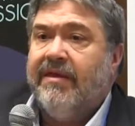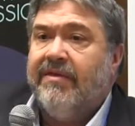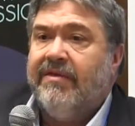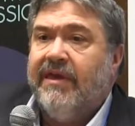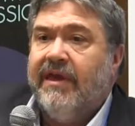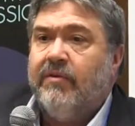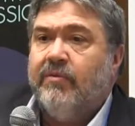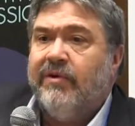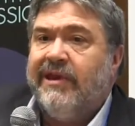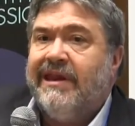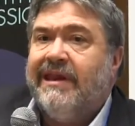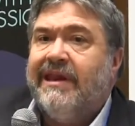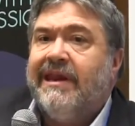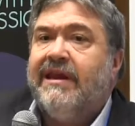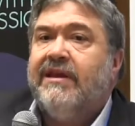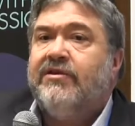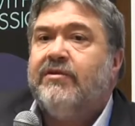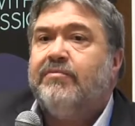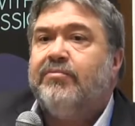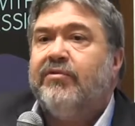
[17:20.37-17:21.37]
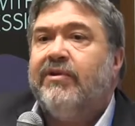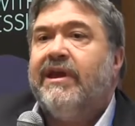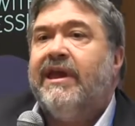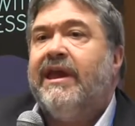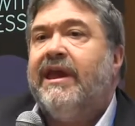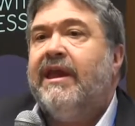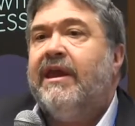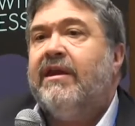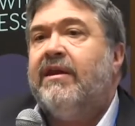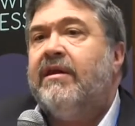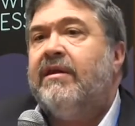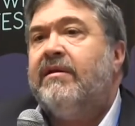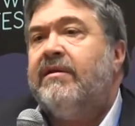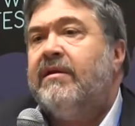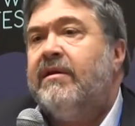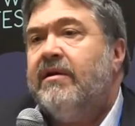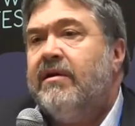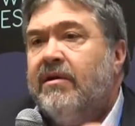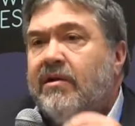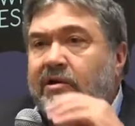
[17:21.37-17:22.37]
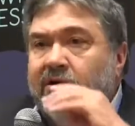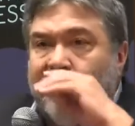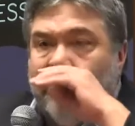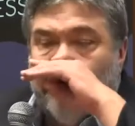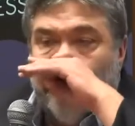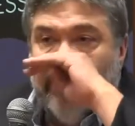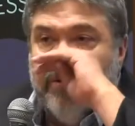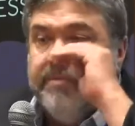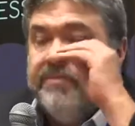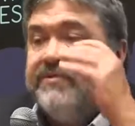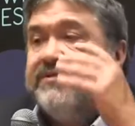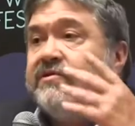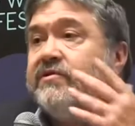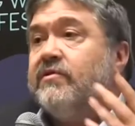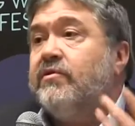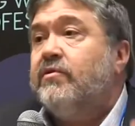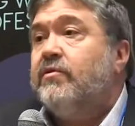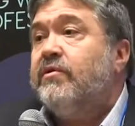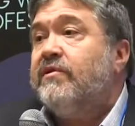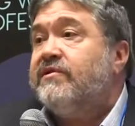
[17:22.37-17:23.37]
that we need to bring in groups who